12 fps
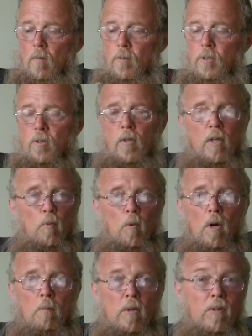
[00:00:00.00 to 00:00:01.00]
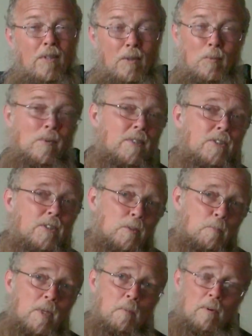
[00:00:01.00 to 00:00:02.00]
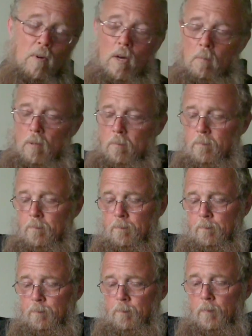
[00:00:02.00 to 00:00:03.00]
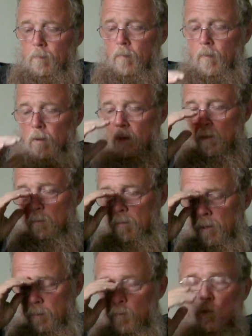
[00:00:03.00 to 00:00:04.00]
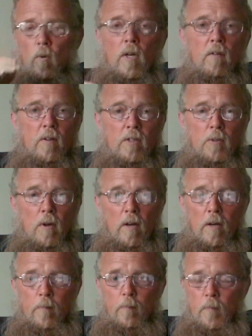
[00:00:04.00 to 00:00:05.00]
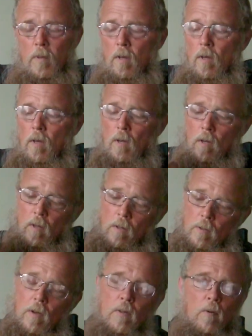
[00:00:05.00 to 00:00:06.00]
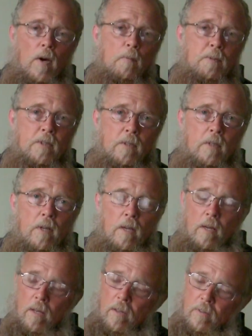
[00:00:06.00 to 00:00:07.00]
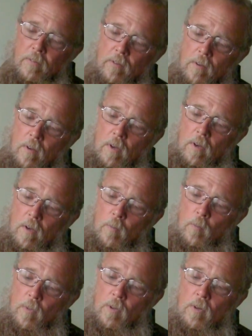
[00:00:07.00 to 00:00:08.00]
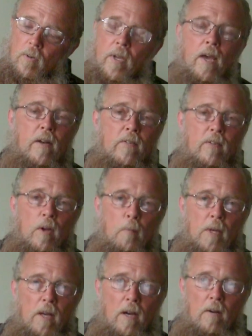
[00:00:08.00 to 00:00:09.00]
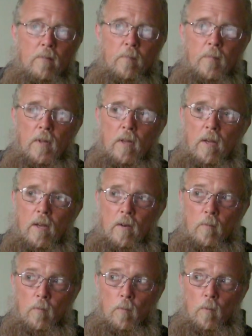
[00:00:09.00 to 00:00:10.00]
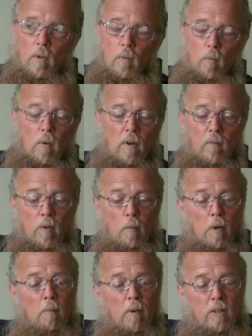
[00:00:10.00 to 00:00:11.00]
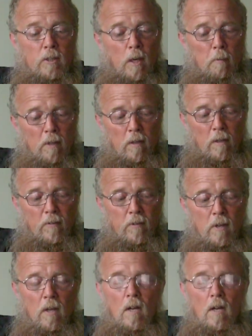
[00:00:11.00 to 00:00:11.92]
Shooting in RAW mode, it really shouldn't be a problem, but we'll give it a try. The other option is with the new Canons coming out, and with one of them on my shopping list,